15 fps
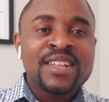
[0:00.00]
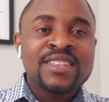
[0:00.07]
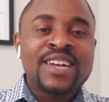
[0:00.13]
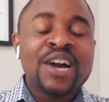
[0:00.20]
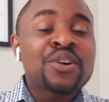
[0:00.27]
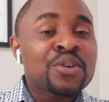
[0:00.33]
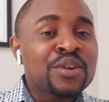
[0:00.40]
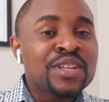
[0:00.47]
the
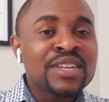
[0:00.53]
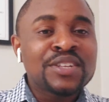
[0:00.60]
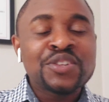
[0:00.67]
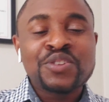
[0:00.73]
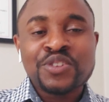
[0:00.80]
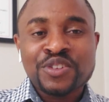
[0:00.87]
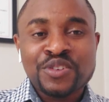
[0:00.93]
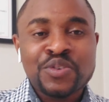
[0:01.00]

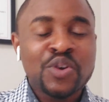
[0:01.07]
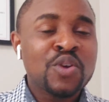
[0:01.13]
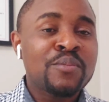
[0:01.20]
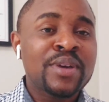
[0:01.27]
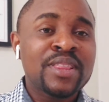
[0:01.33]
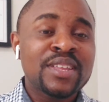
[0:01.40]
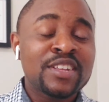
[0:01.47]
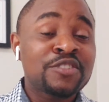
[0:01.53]
algorithms to
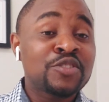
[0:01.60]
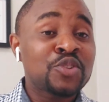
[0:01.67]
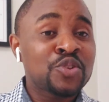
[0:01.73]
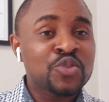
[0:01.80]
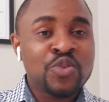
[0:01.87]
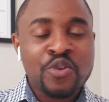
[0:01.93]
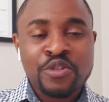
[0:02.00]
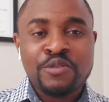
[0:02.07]
recommend this video
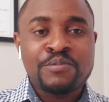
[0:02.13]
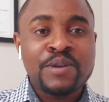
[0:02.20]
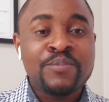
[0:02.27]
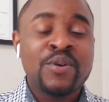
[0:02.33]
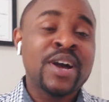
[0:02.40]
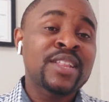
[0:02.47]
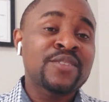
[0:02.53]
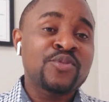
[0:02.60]
to other
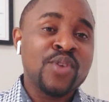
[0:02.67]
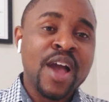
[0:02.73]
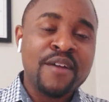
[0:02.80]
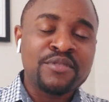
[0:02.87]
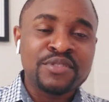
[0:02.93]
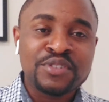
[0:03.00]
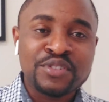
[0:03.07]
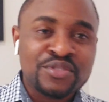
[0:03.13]
people. And if you
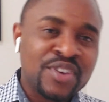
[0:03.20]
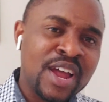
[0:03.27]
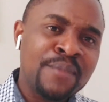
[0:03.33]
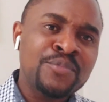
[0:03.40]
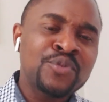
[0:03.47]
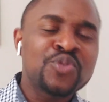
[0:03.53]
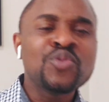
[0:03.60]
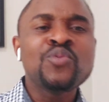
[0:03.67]
haven't
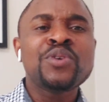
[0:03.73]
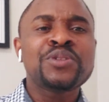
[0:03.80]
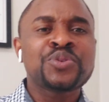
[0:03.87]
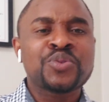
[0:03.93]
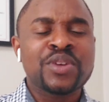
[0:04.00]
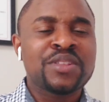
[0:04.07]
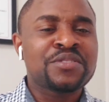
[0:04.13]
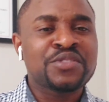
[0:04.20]
subscribed, do well
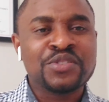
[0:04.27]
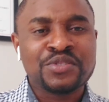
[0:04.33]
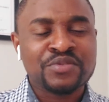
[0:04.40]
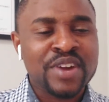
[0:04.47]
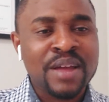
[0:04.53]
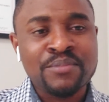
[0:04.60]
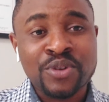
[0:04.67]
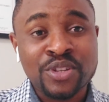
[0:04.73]
to hit the
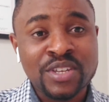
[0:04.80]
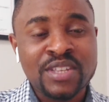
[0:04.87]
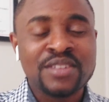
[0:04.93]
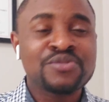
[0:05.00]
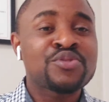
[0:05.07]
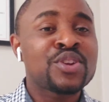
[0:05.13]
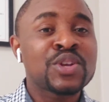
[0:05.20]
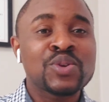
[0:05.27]
subscribe button.
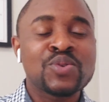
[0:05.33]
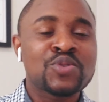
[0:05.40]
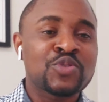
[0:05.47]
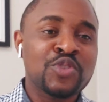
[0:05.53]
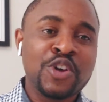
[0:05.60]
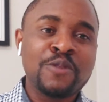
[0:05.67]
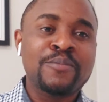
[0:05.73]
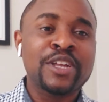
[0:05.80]
It's really going
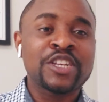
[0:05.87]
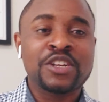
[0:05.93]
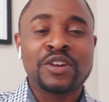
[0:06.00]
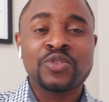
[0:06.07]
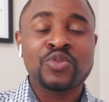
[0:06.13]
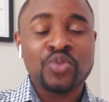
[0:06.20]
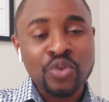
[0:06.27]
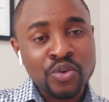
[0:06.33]
to help my
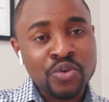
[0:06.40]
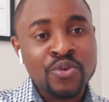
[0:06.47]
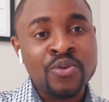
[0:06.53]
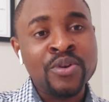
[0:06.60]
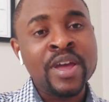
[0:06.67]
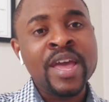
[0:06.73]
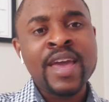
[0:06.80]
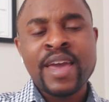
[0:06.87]
channel to
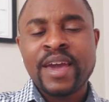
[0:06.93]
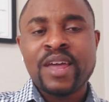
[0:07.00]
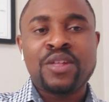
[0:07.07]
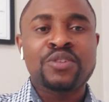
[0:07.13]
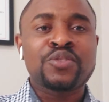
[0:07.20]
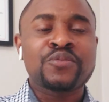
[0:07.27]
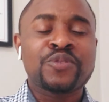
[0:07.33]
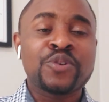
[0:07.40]
grow, and
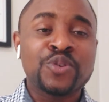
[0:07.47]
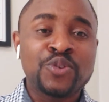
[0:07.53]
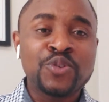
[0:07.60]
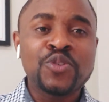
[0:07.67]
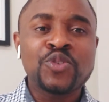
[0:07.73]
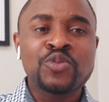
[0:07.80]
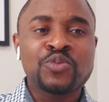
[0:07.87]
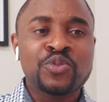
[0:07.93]
also for
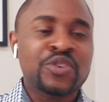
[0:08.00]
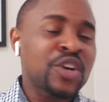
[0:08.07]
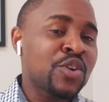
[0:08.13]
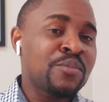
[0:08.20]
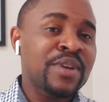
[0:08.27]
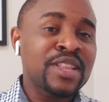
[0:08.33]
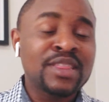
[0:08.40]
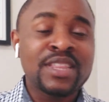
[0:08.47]
YouTube to
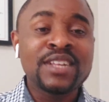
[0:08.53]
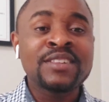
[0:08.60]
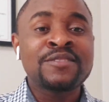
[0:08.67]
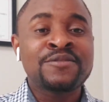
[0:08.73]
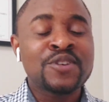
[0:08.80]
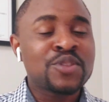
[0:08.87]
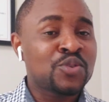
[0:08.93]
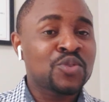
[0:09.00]
recommend this
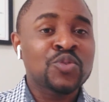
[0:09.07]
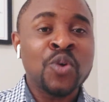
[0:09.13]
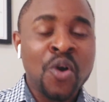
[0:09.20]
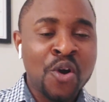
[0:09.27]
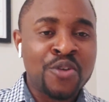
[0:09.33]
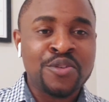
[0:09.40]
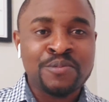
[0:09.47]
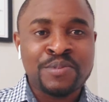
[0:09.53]
video to
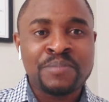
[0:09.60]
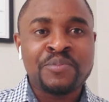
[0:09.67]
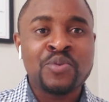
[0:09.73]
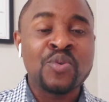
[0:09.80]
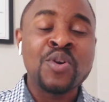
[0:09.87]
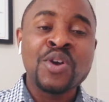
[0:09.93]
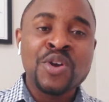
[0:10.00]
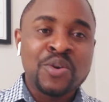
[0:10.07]
other
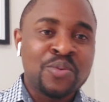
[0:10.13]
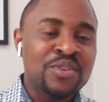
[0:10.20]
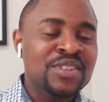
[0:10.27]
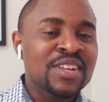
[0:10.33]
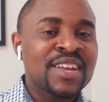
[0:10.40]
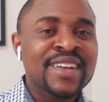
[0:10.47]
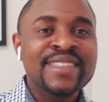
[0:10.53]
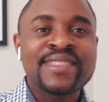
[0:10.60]
people.
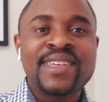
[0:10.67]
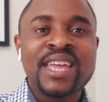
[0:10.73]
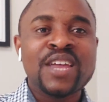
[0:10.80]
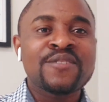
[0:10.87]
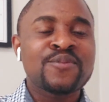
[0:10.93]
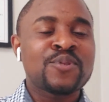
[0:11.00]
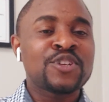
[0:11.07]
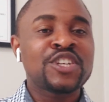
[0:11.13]
Once again,
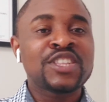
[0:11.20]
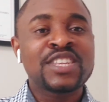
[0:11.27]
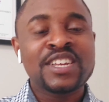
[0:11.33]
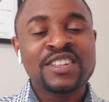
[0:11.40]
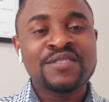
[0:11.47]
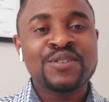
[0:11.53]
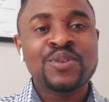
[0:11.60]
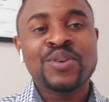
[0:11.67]
thank you for watching
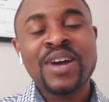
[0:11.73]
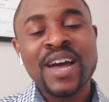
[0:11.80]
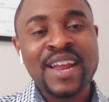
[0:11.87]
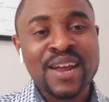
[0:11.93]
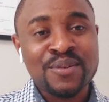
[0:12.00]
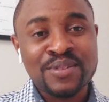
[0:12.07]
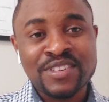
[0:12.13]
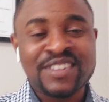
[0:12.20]
this video,
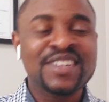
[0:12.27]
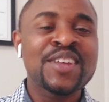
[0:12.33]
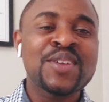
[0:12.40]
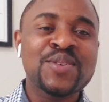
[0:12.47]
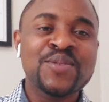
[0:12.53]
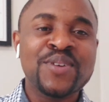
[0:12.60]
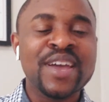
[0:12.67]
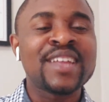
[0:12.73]
and I will see
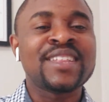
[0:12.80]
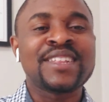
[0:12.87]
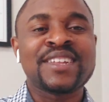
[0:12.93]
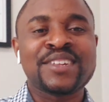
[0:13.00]
you in the